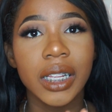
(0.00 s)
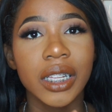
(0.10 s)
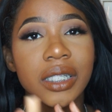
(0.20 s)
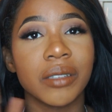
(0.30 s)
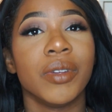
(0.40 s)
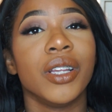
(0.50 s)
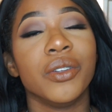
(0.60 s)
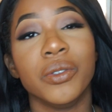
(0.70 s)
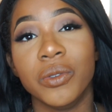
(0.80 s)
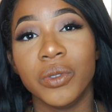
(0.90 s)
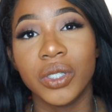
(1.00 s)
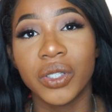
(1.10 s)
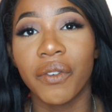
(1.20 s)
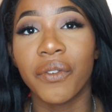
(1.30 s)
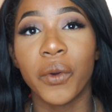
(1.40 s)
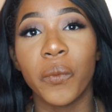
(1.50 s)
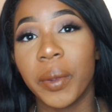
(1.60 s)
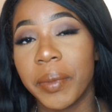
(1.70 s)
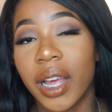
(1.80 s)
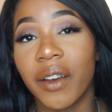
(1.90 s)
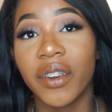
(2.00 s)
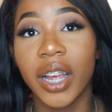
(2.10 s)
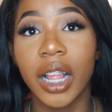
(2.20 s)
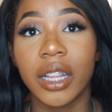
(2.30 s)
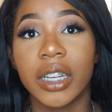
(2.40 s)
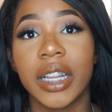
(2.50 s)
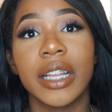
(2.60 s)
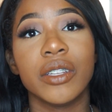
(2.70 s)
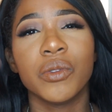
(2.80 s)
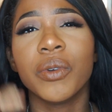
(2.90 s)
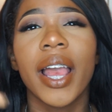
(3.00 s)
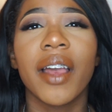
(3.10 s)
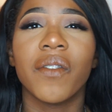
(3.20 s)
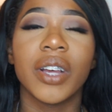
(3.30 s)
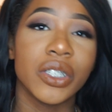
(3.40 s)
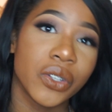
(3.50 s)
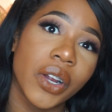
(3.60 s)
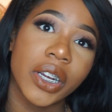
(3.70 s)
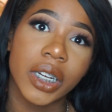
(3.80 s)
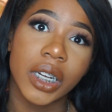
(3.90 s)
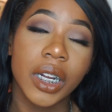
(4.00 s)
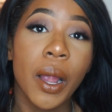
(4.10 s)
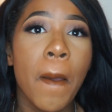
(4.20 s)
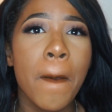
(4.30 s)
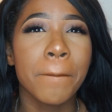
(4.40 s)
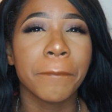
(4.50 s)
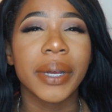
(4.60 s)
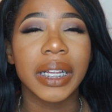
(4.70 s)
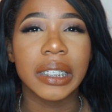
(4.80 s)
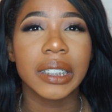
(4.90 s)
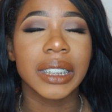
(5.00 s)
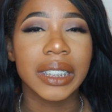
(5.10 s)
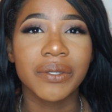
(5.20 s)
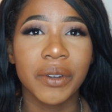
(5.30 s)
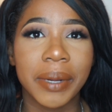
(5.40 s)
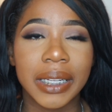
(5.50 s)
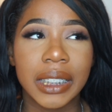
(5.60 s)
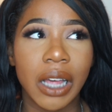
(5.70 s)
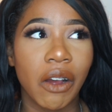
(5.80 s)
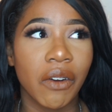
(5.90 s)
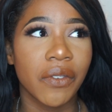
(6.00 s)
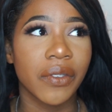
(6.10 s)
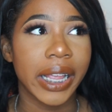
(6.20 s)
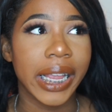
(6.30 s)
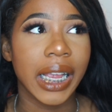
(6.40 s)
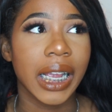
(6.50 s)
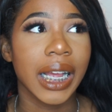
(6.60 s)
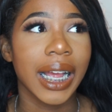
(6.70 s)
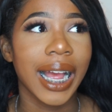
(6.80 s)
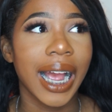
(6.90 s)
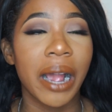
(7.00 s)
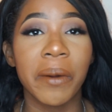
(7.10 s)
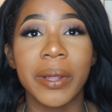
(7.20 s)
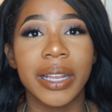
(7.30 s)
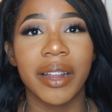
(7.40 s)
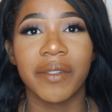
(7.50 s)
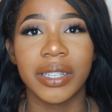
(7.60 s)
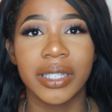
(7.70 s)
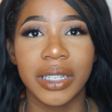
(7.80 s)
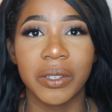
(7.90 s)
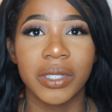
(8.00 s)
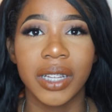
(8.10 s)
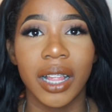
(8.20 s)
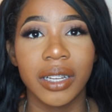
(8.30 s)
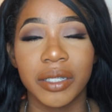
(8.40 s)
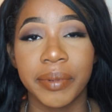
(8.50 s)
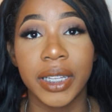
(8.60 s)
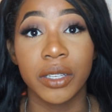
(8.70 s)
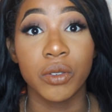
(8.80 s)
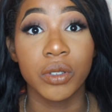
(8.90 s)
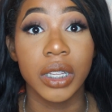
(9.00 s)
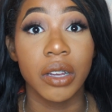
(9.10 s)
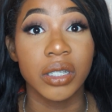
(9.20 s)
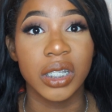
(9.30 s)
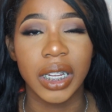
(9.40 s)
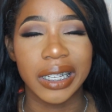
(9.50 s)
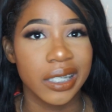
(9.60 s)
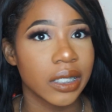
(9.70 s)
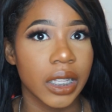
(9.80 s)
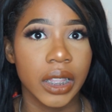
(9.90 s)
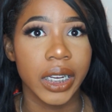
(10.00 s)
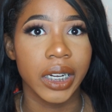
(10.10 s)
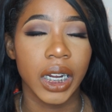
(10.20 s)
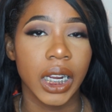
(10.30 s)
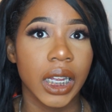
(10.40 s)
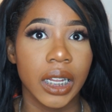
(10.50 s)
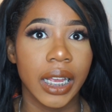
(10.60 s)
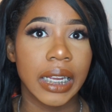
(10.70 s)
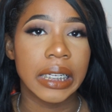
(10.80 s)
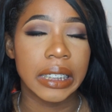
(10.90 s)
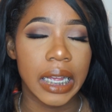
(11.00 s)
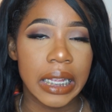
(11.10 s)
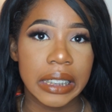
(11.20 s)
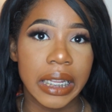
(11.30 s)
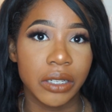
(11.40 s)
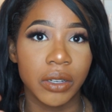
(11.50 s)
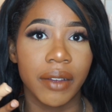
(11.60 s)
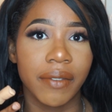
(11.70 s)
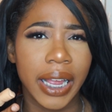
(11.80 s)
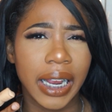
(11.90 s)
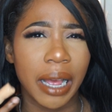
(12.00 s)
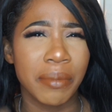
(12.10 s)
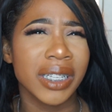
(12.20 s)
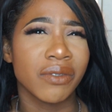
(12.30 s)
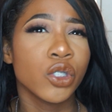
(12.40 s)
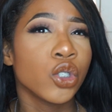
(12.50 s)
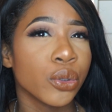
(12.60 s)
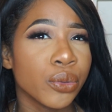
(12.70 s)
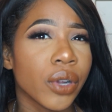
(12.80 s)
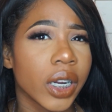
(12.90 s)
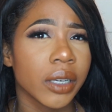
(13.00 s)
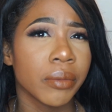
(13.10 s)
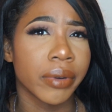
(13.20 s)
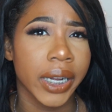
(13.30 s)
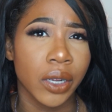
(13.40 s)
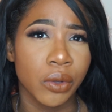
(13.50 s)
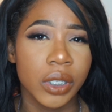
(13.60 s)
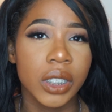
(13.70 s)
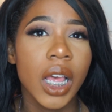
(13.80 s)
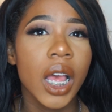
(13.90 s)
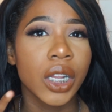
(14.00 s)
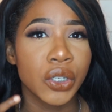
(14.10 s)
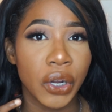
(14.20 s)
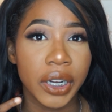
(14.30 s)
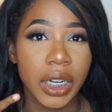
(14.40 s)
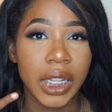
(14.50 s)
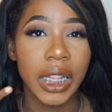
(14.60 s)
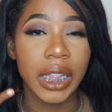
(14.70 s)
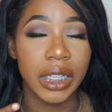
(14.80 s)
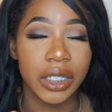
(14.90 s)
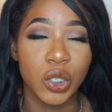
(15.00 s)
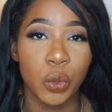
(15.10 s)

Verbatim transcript: some nudes for women of color. They do have darker, but just for myself, like I would never see those colors being used. They'll just like sit there and collect dust. They do have like, I believe, two darker browns, darker than this